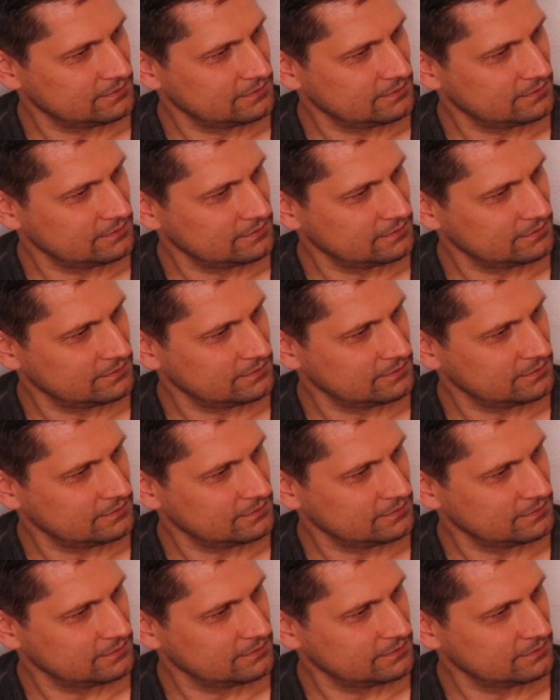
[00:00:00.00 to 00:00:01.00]

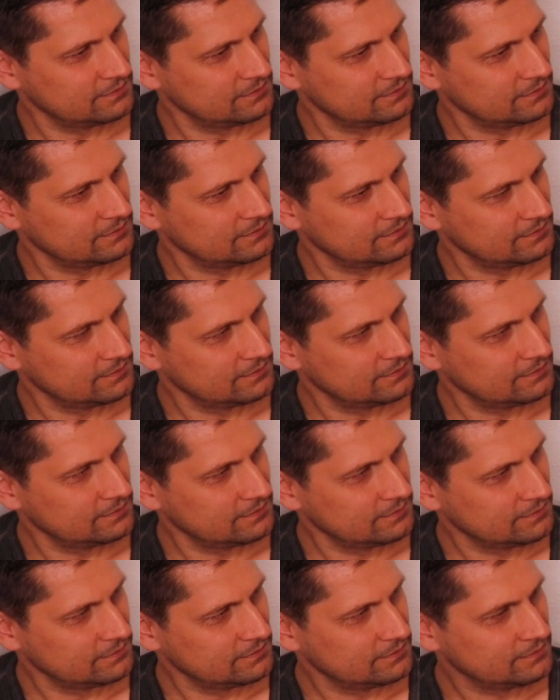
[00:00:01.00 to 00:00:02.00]

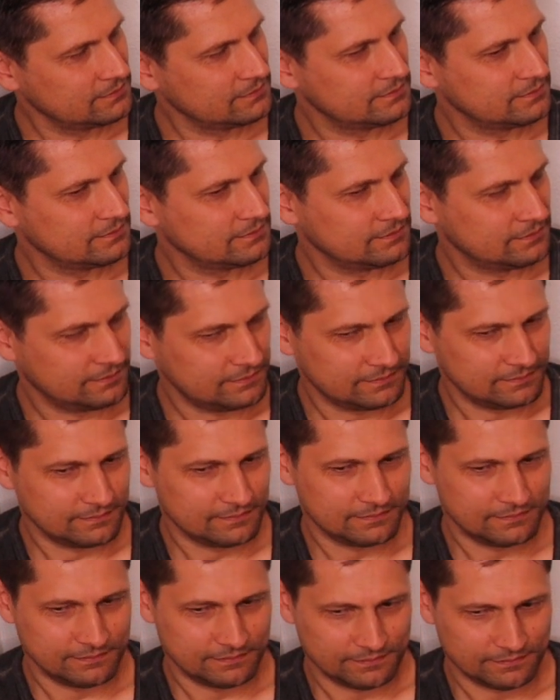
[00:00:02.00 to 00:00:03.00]

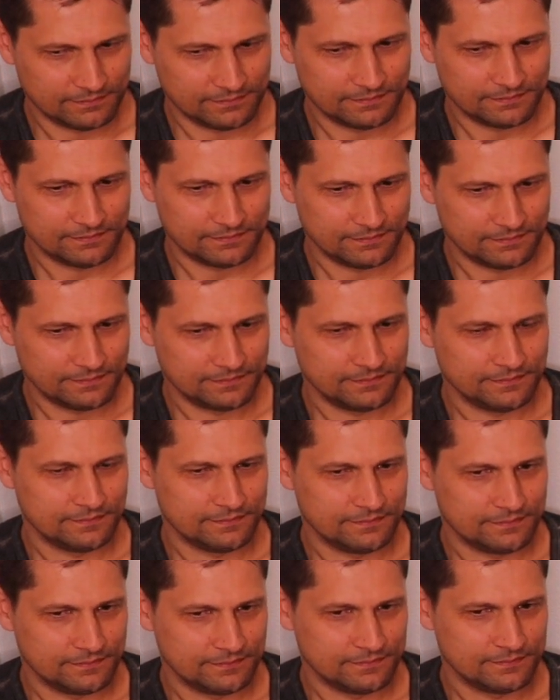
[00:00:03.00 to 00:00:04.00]

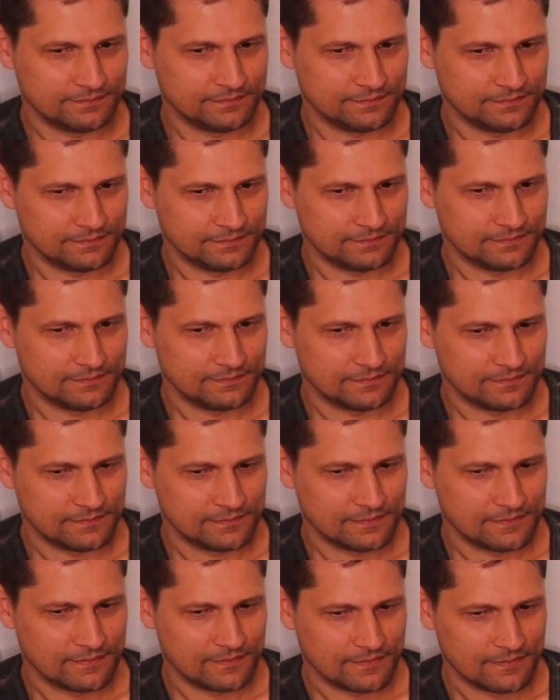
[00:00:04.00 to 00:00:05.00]

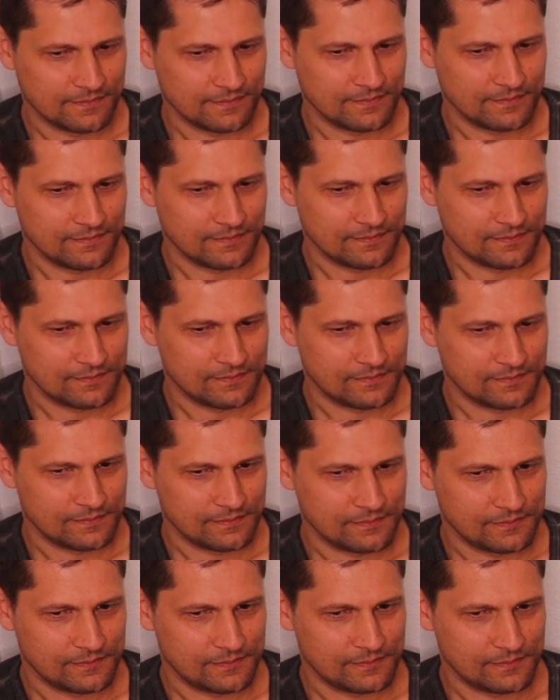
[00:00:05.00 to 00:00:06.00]

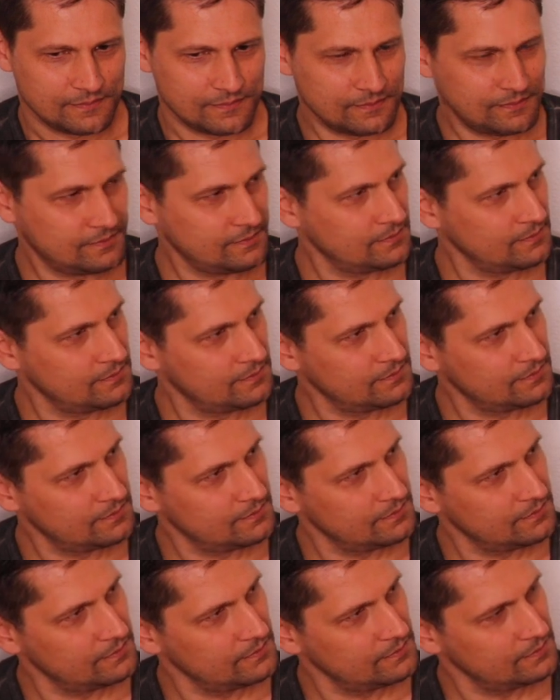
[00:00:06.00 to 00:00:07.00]

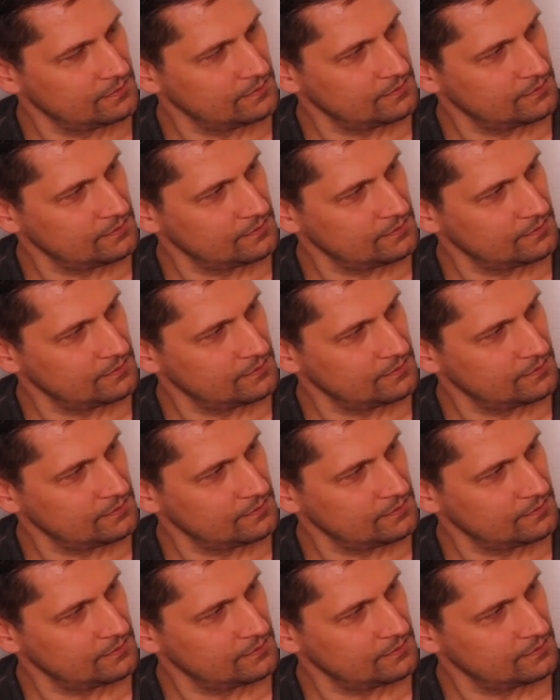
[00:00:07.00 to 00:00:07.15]
[no speech]